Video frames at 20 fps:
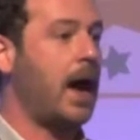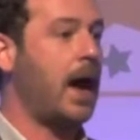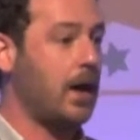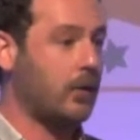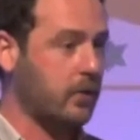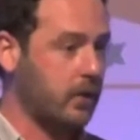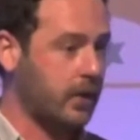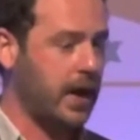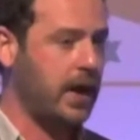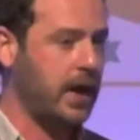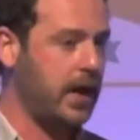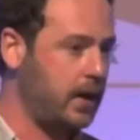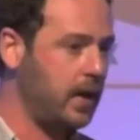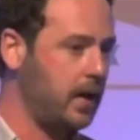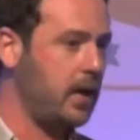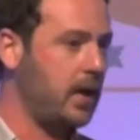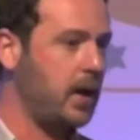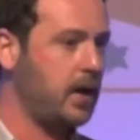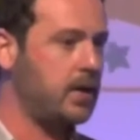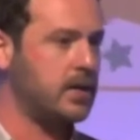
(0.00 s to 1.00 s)
aggregated
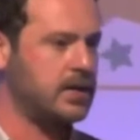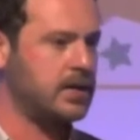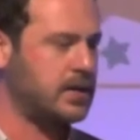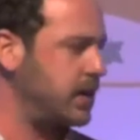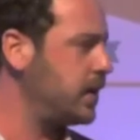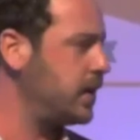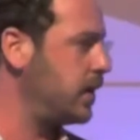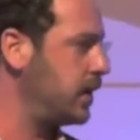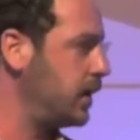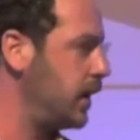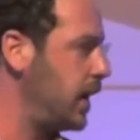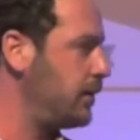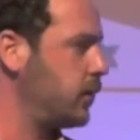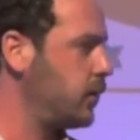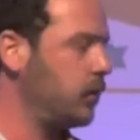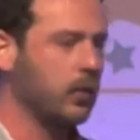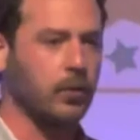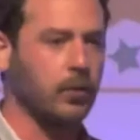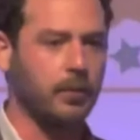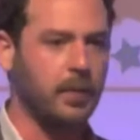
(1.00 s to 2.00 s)
at a senior
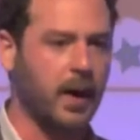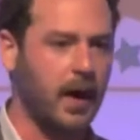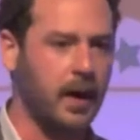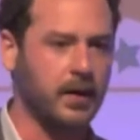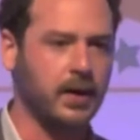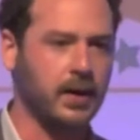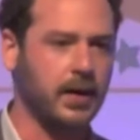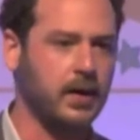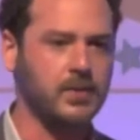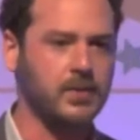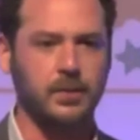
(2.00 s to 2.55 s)
level or by